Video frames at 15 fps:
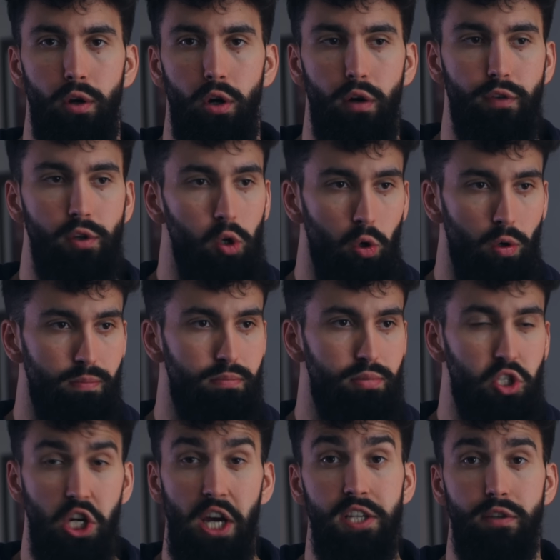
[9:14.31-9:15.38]
of your
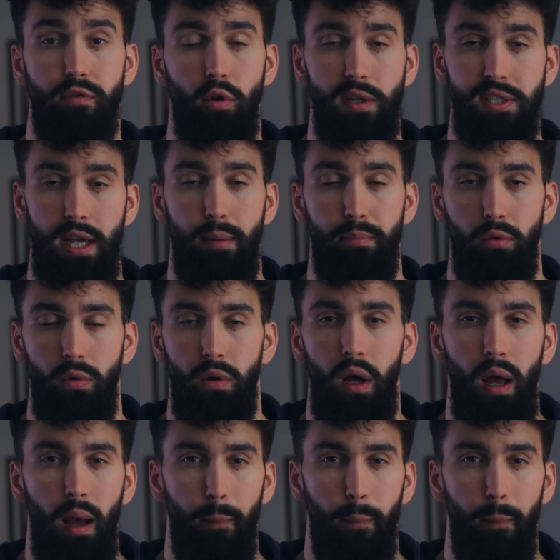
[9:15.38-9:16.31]
chest, for example,